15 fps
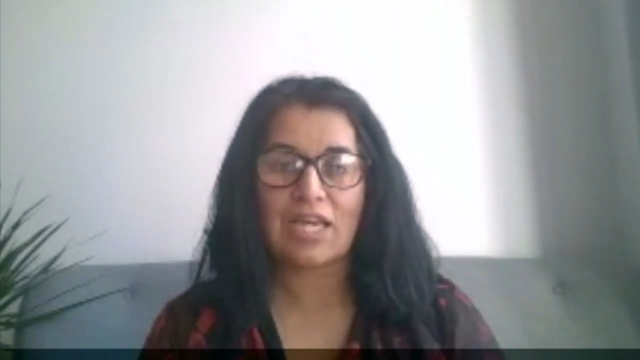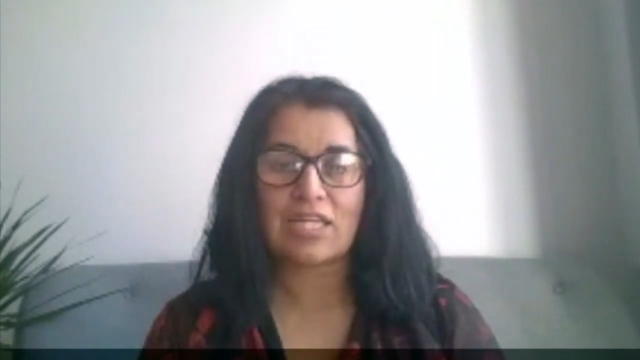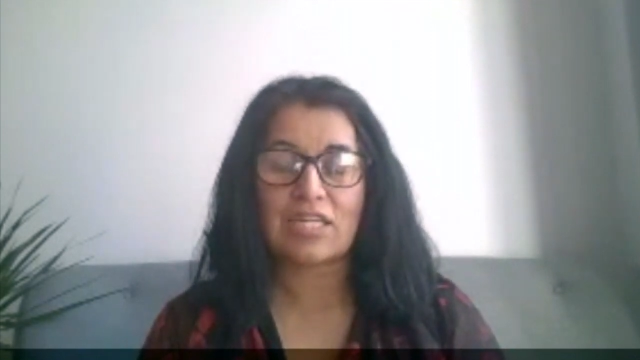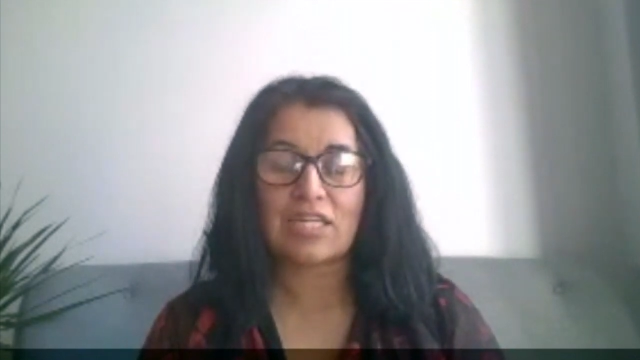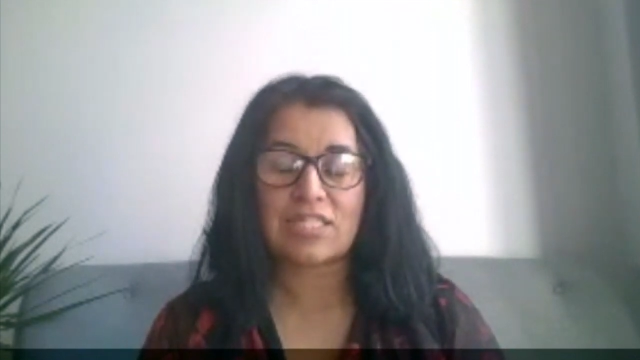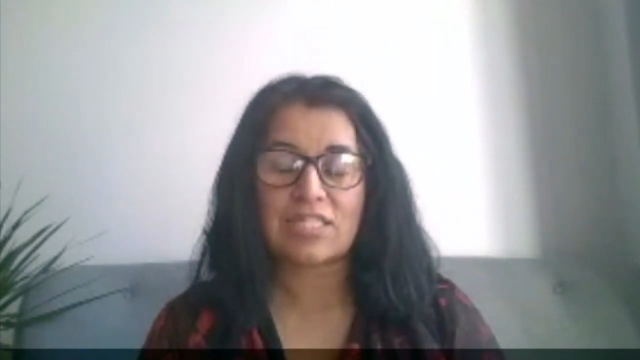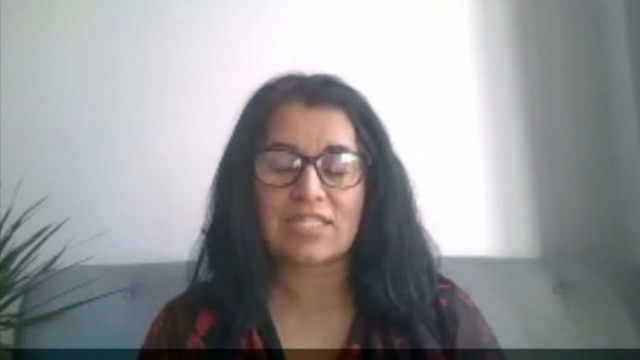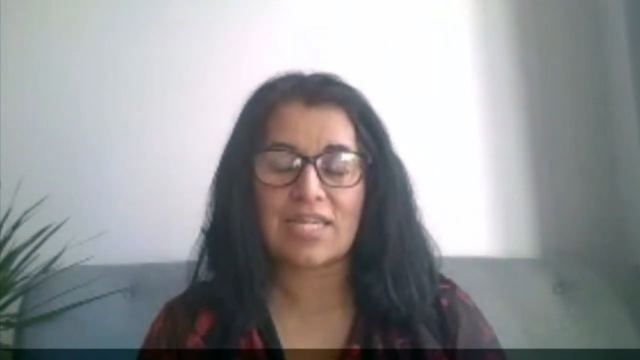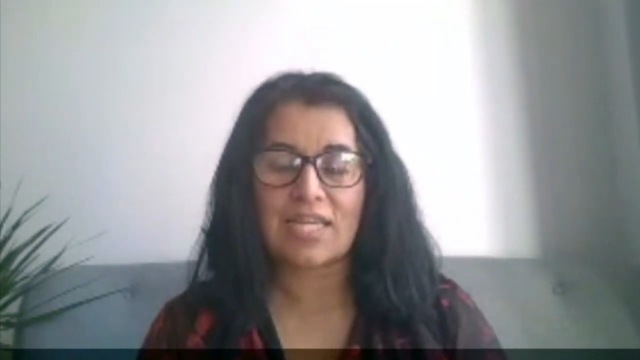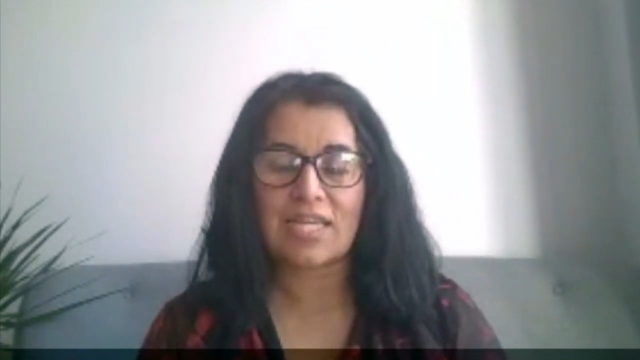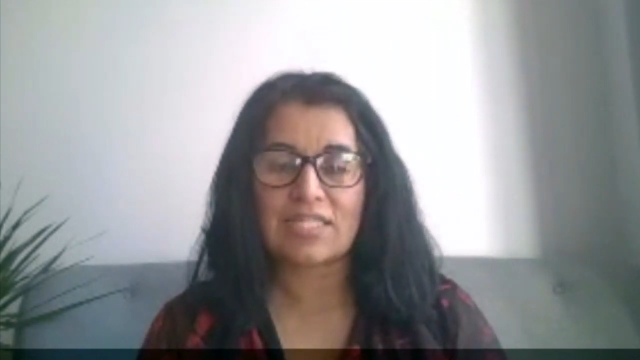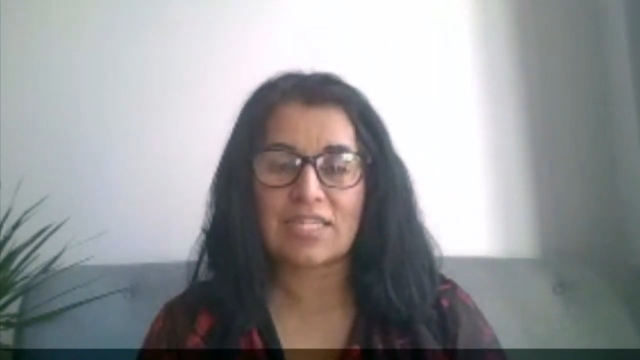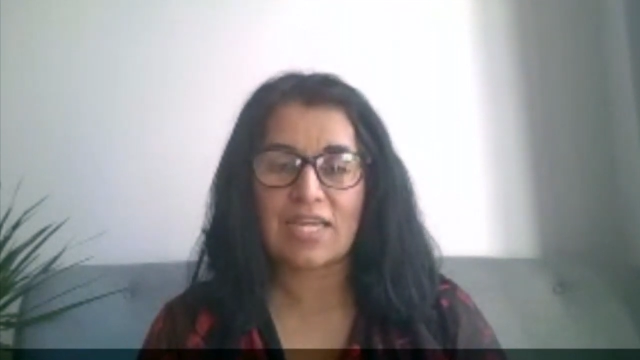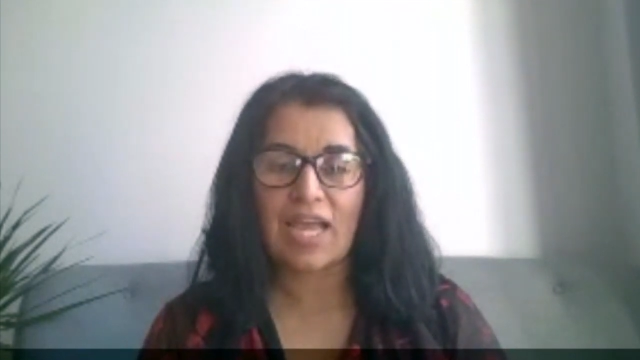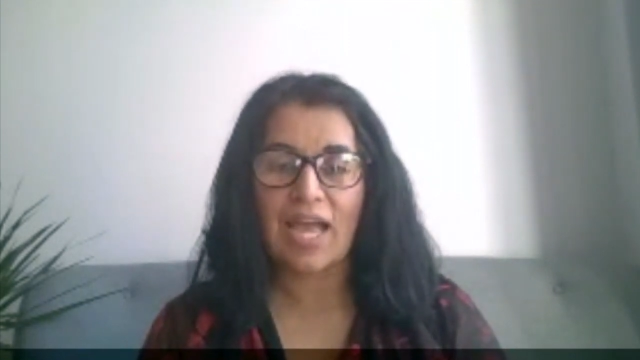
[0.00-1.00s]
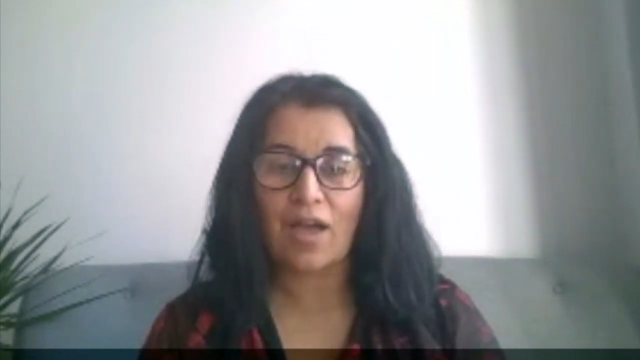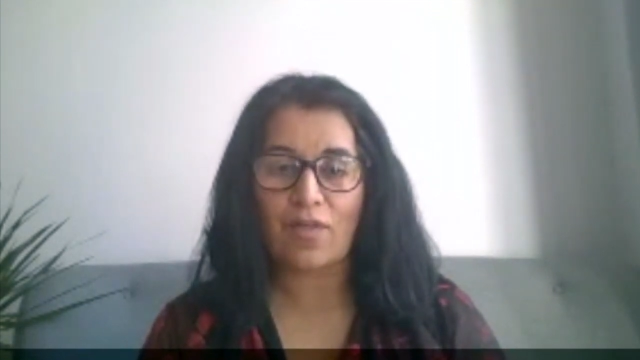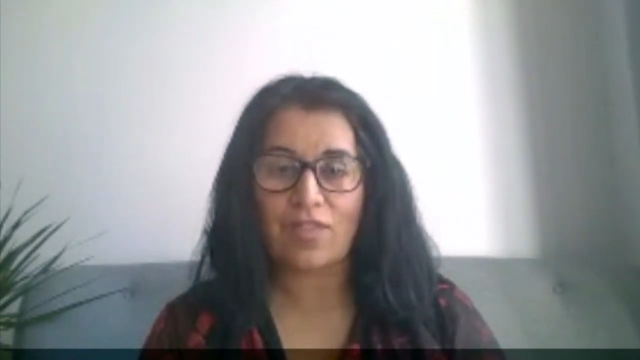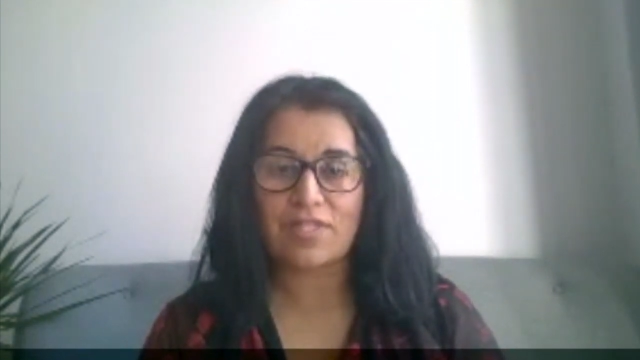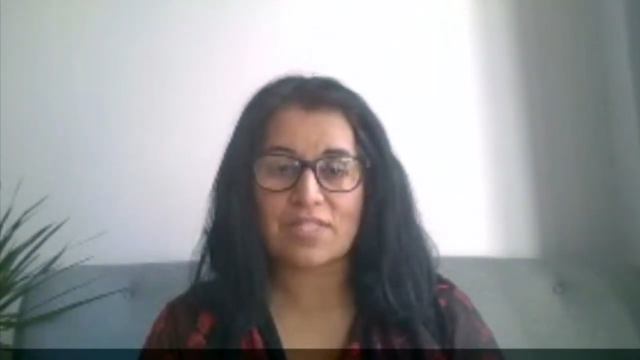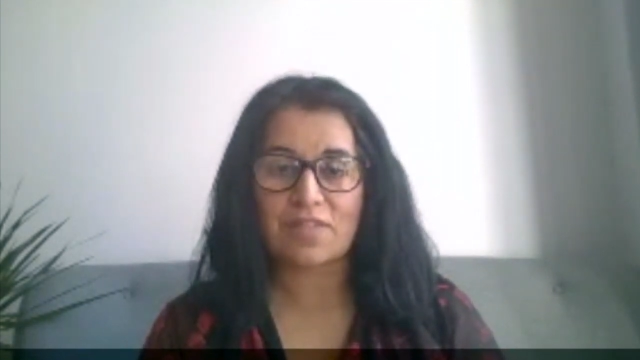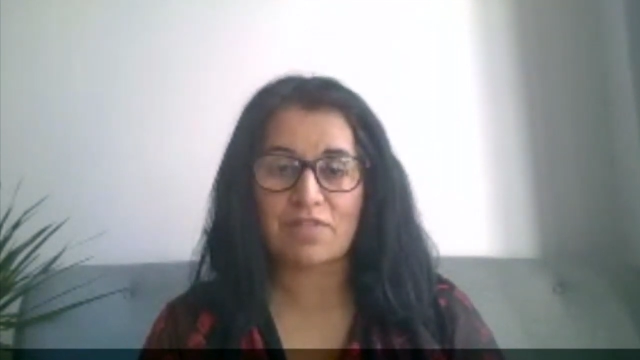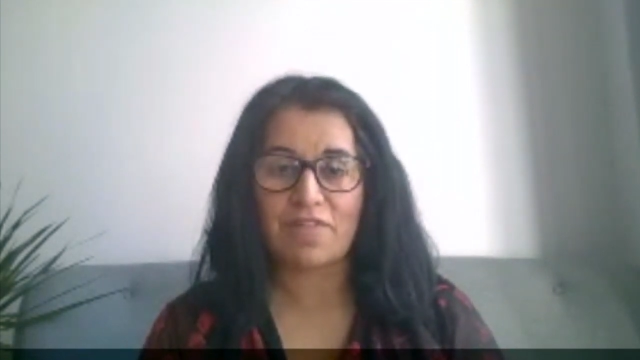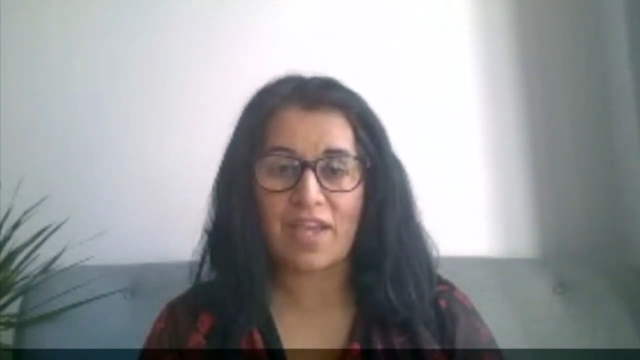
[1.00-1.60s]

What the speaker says: and understanding how this